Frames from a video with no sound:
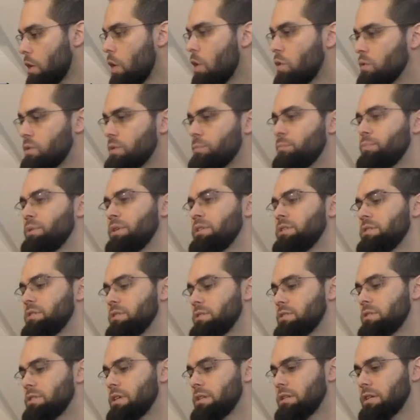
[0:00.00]
All the
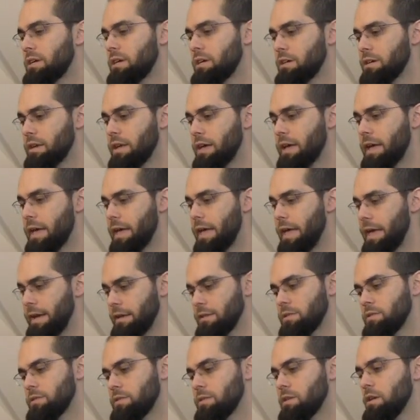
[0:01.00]
printers that are
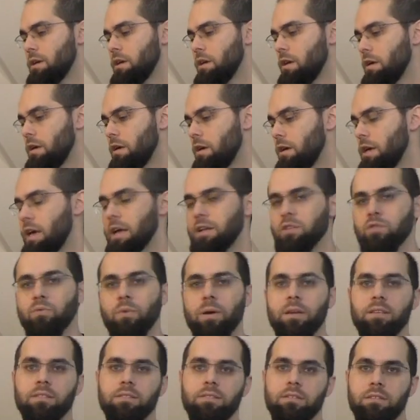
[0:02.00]

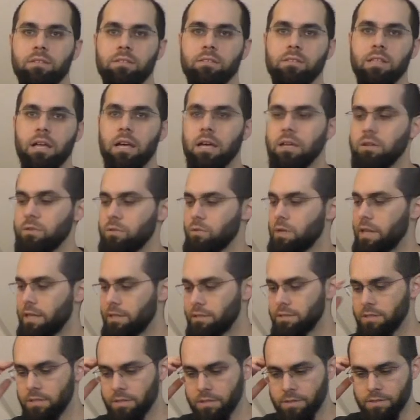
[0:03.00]
XYZ style
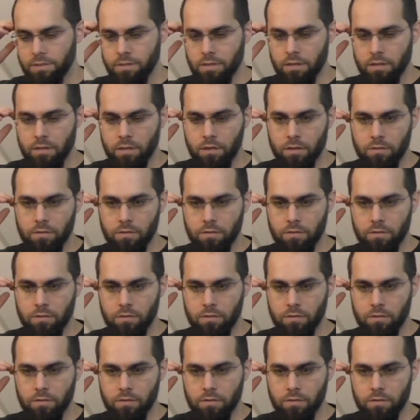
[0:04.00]
like these,